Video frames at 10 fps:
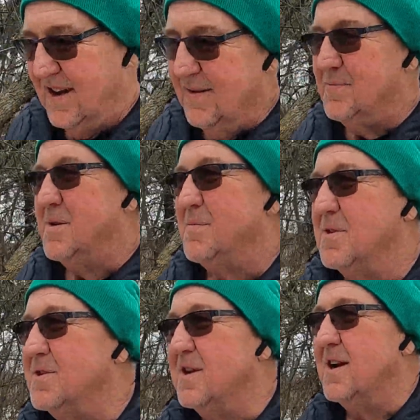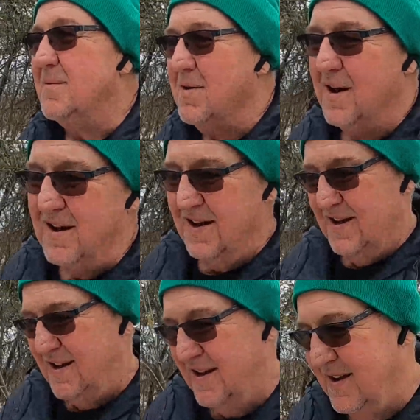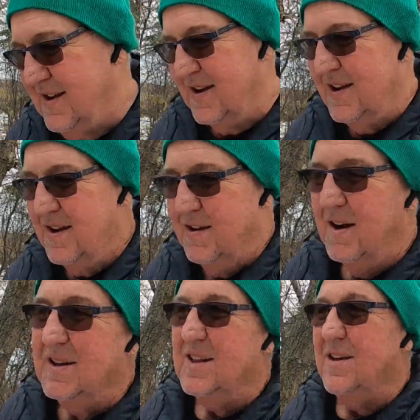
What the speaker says: Can't remember his name. But